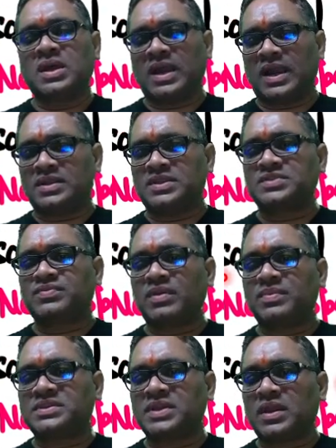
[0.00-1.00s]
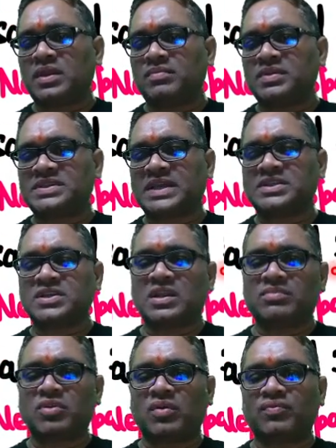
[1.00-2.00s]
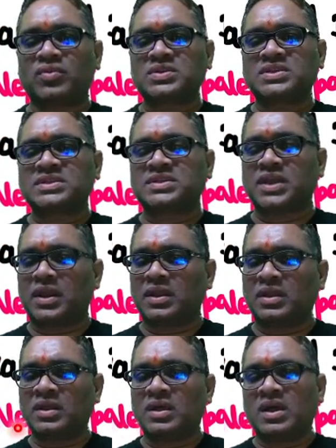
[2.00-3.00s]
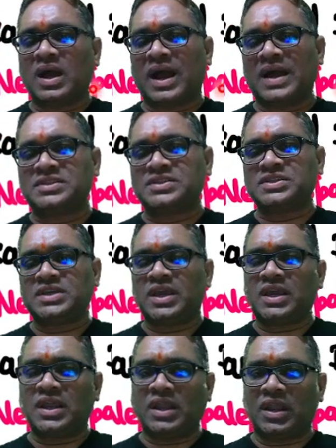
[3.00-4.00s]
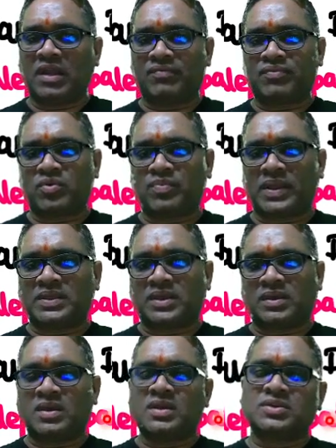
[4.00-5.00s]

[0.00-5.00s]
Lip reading: And this will be seen in mesangial immunofluorescence seen in IgA nephropathy.